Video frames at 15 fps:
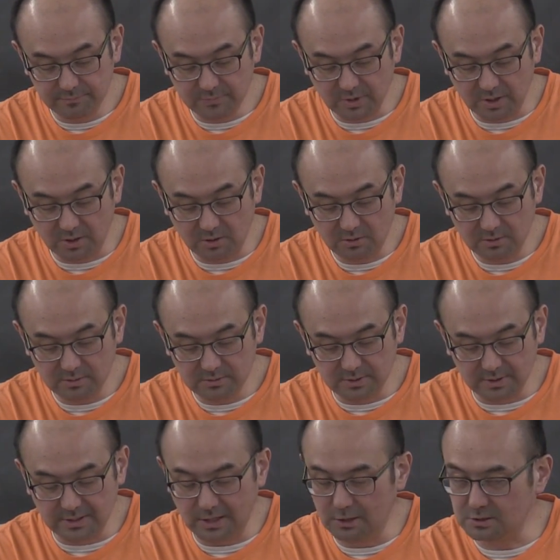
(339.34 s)
you know,
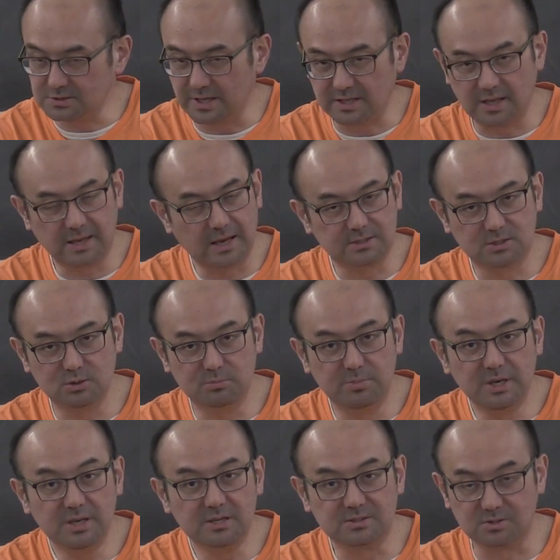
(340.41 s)
it looks like you got 2
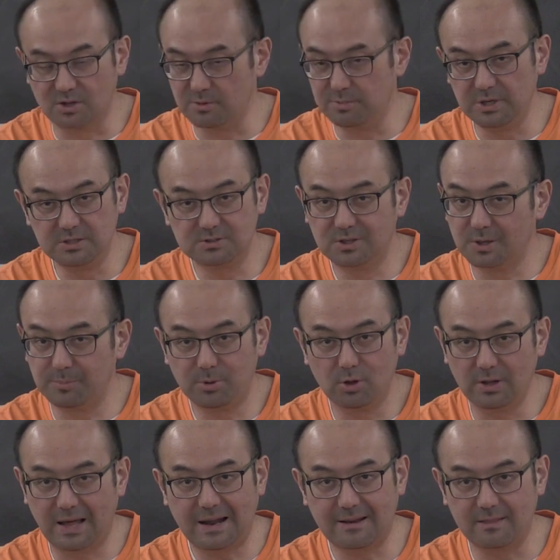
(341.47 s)
b's, so the b is going to
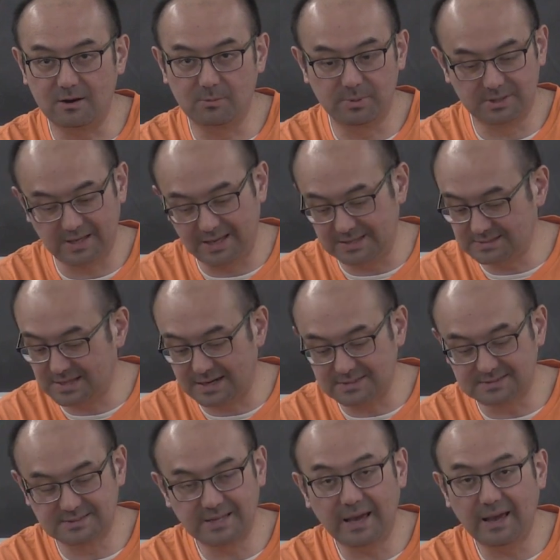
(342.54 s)
pull out of there, but the a's got
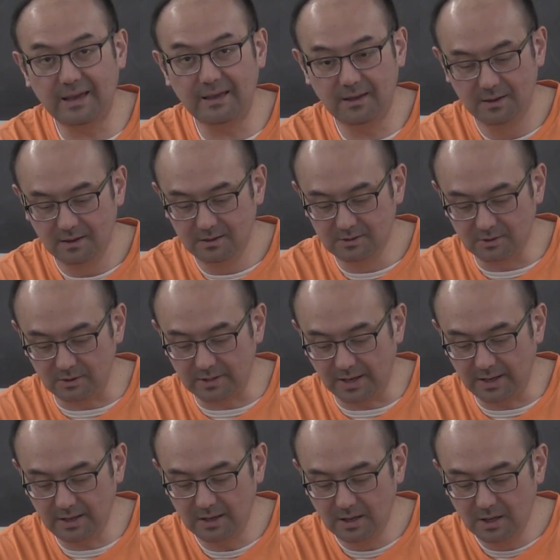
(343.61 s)
to stay,
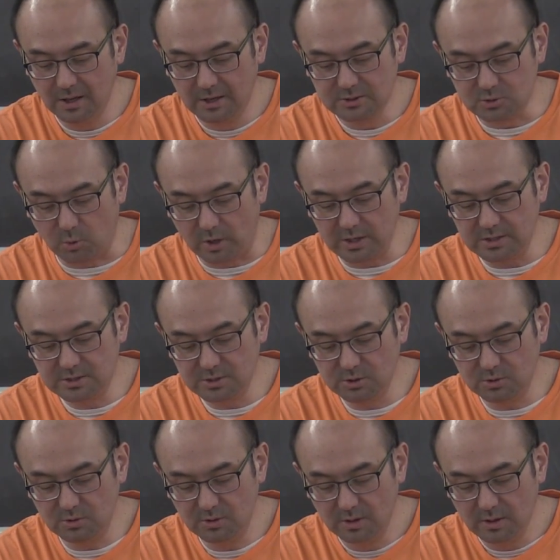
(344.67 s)
okay?
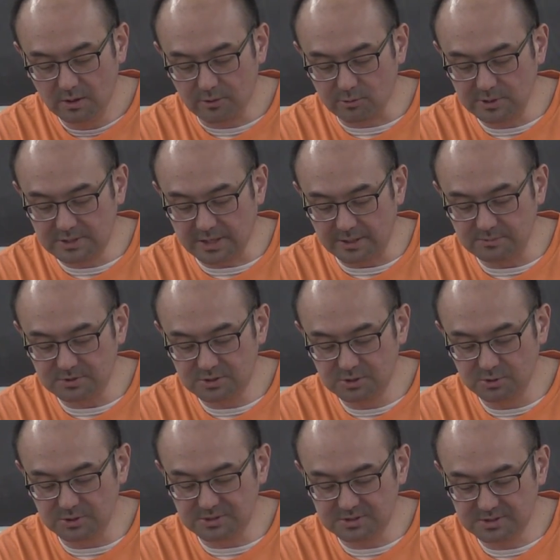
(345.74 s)
22, 3 times
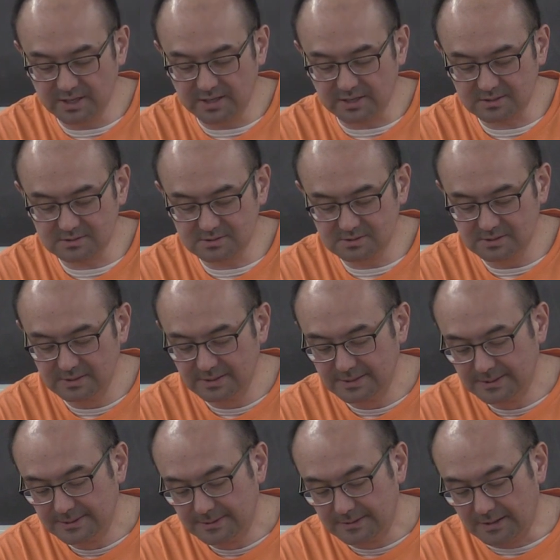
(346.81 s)
2 is 6,
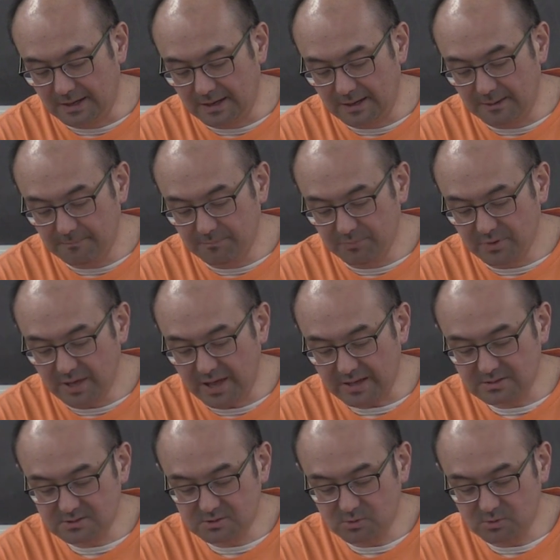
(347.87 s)
x